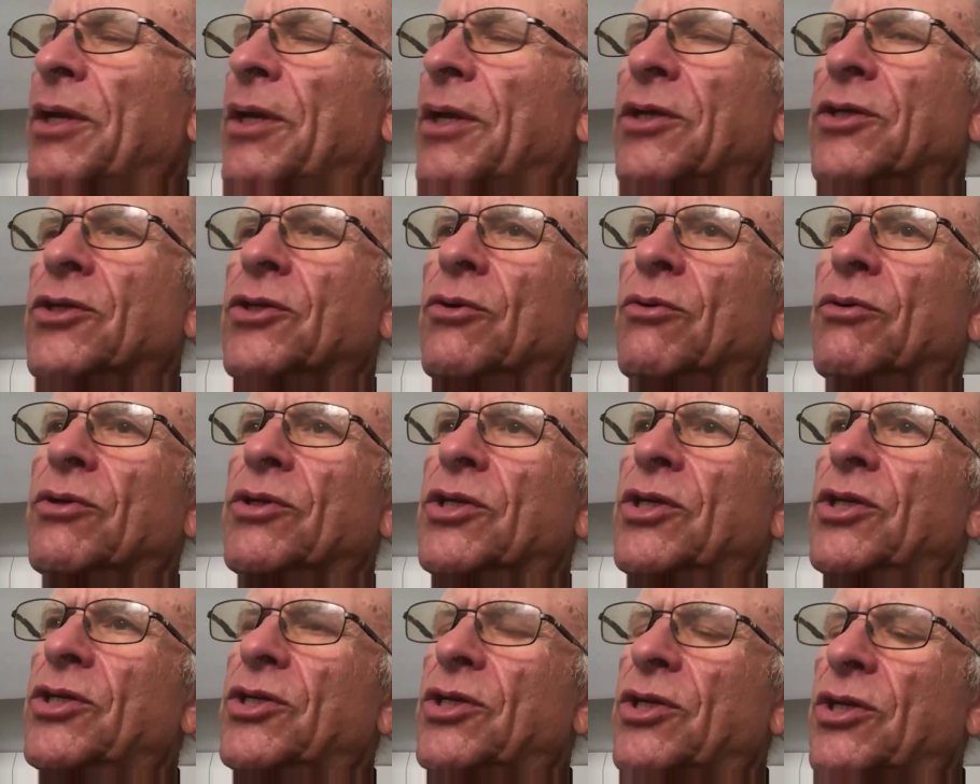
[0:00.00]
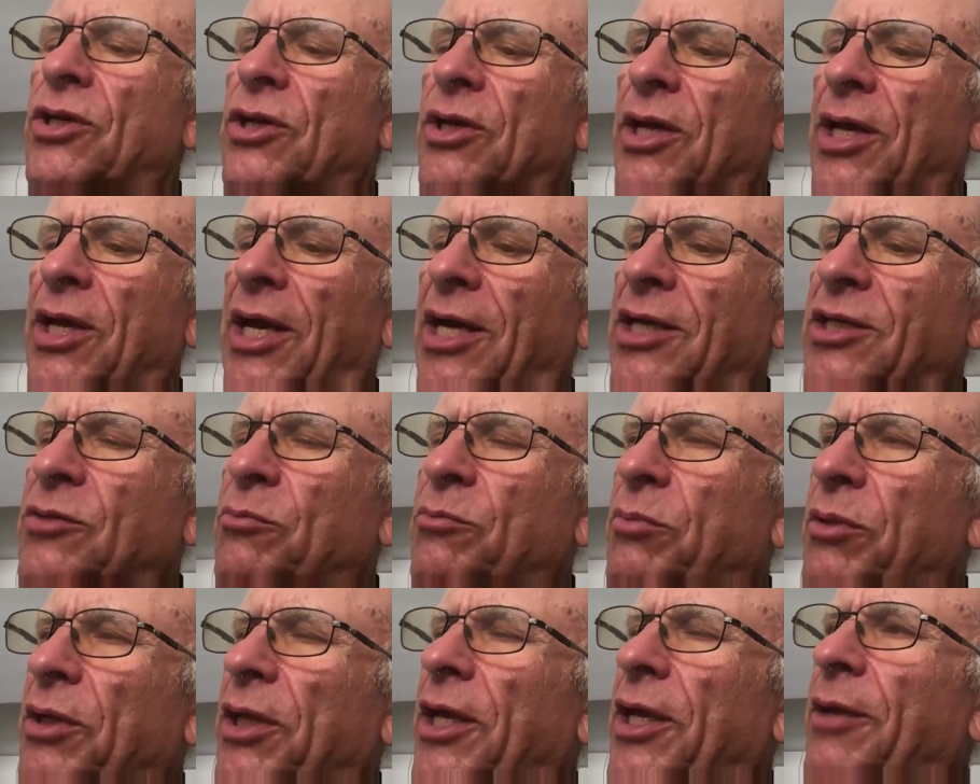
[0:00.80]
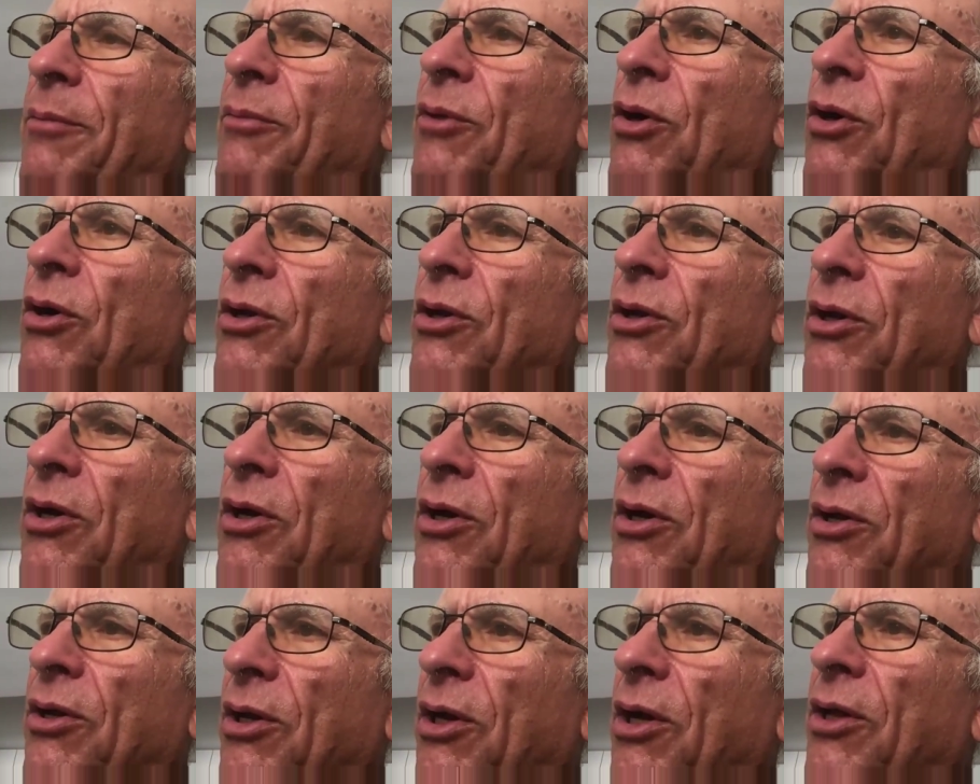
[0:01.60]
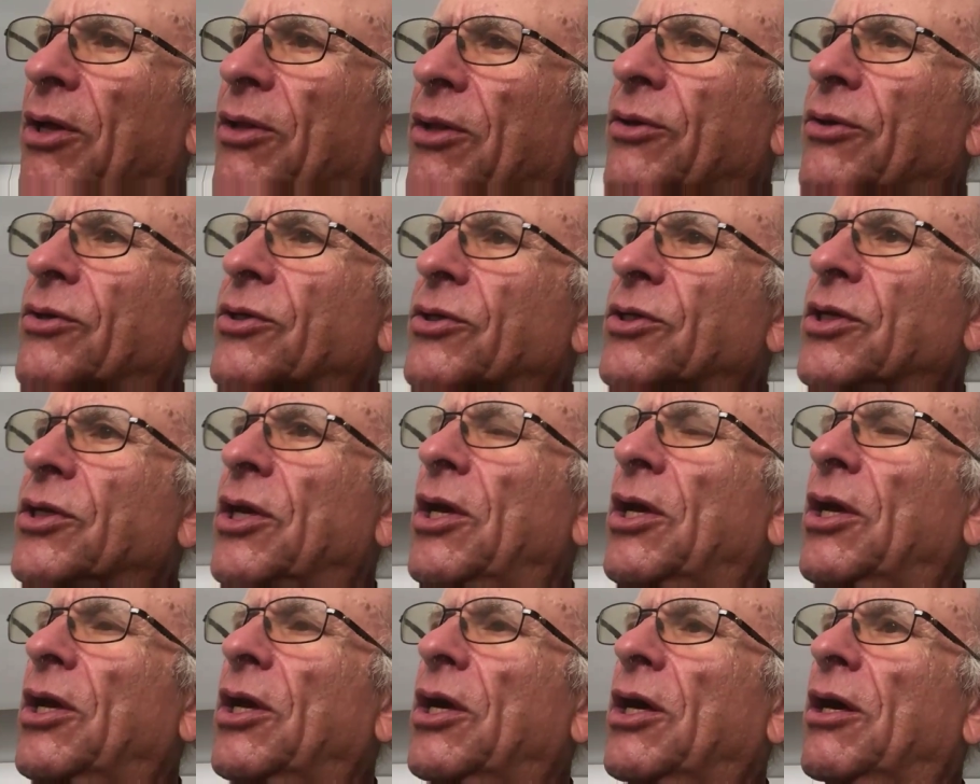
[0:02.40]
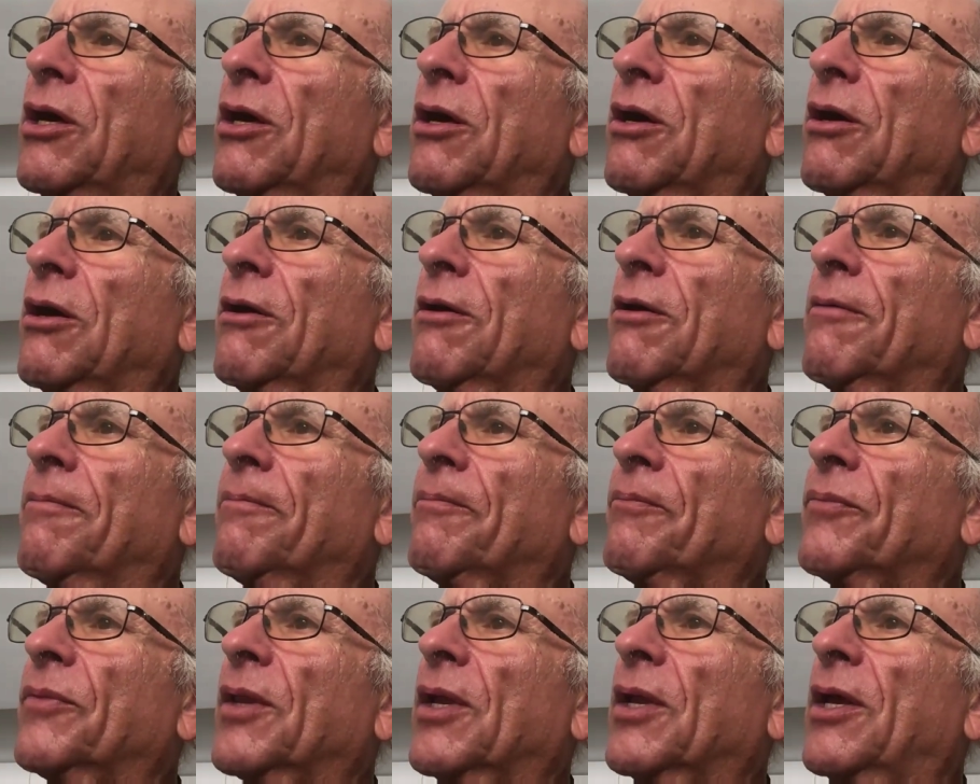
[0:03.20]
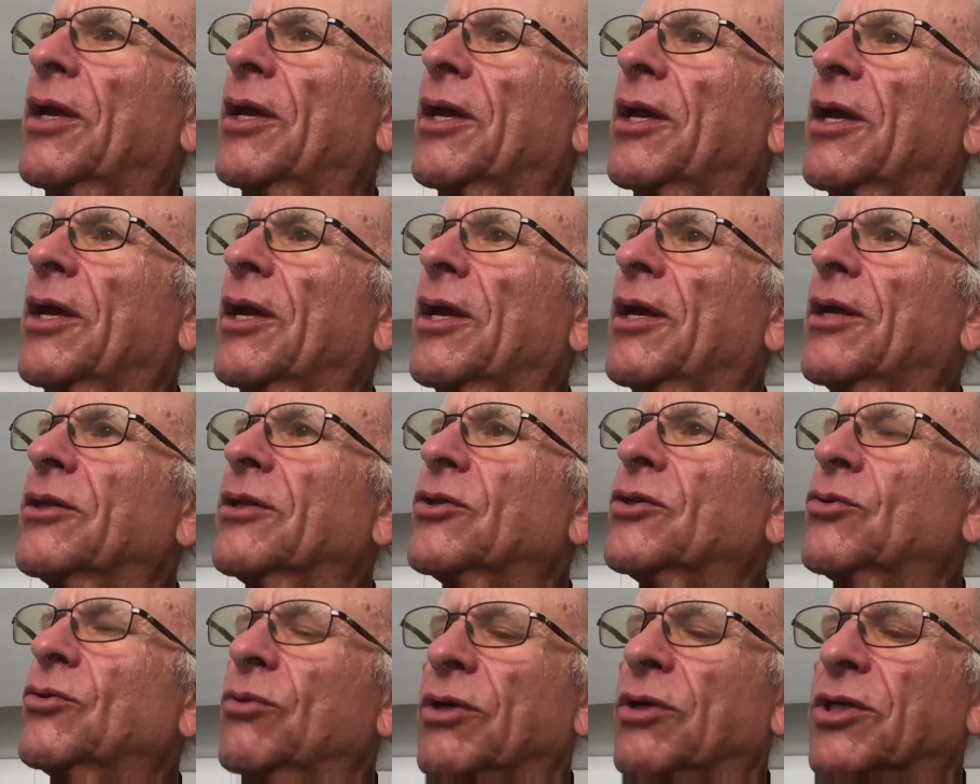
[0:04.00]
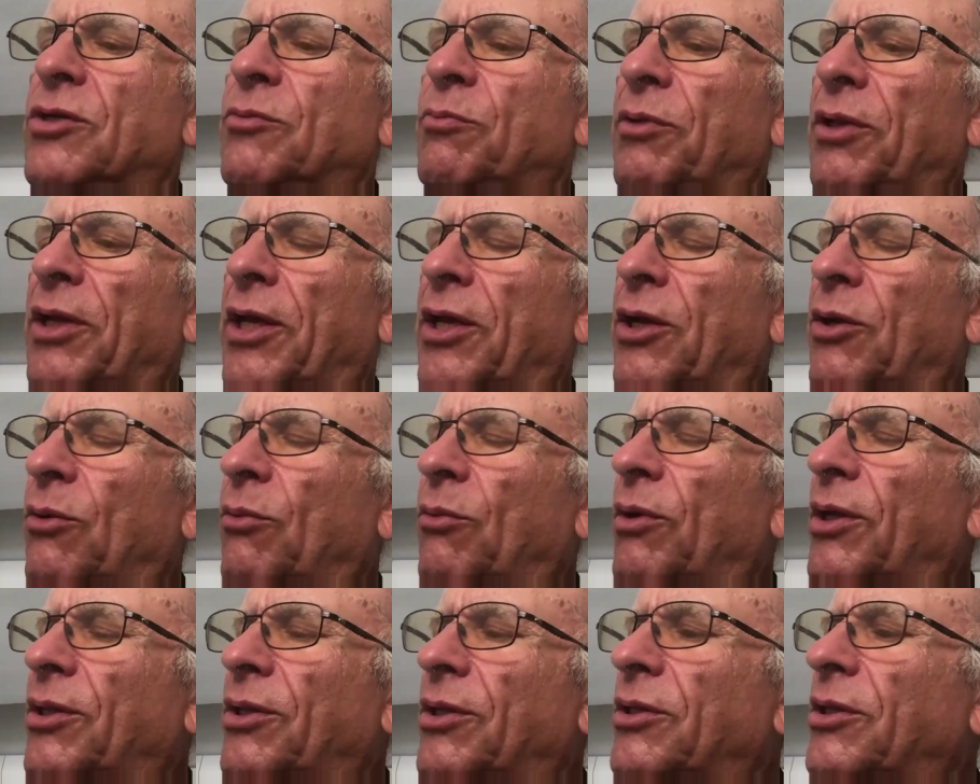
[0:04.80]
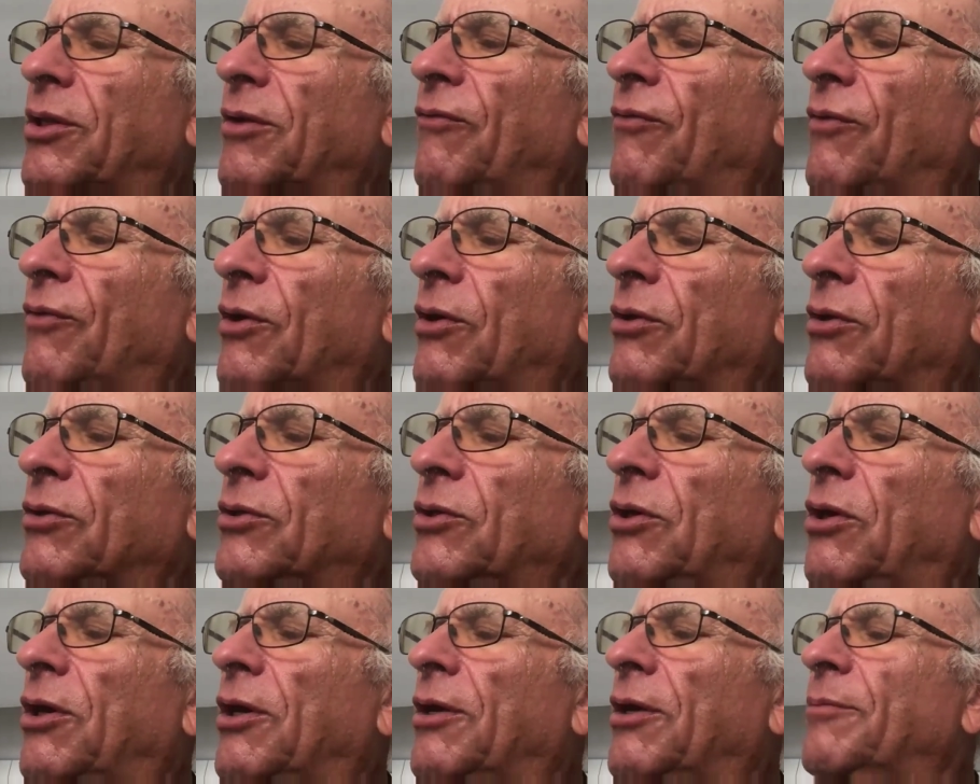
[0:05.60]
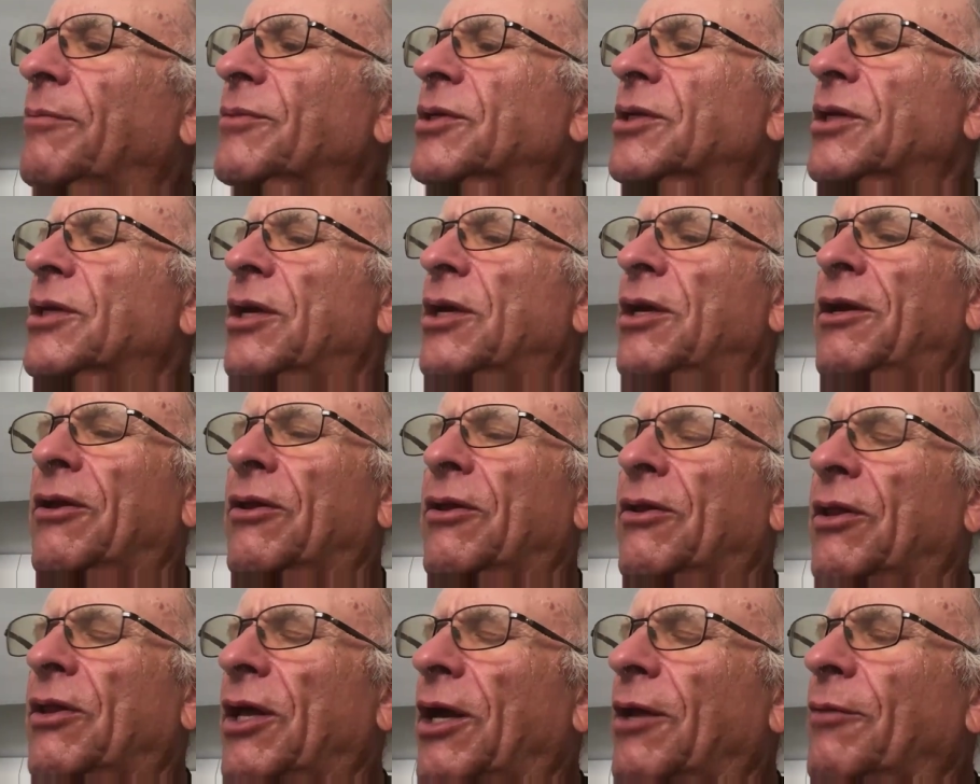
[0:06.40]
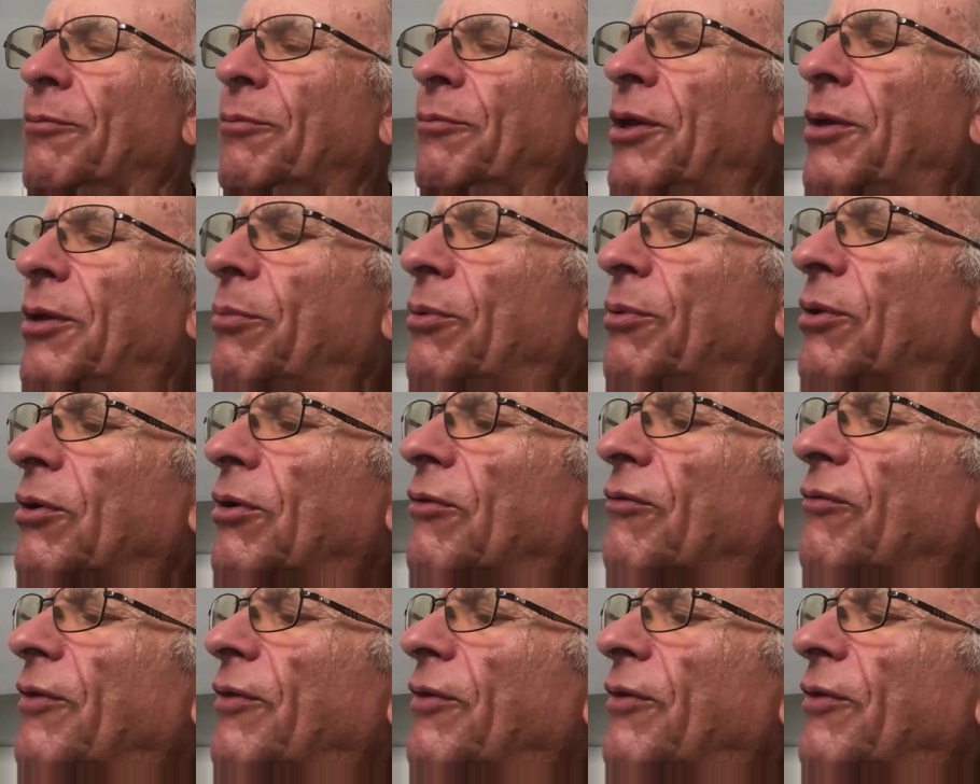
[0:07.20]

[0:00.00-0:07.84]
So it's easy to cast blame on others to explain away the difficult times that people are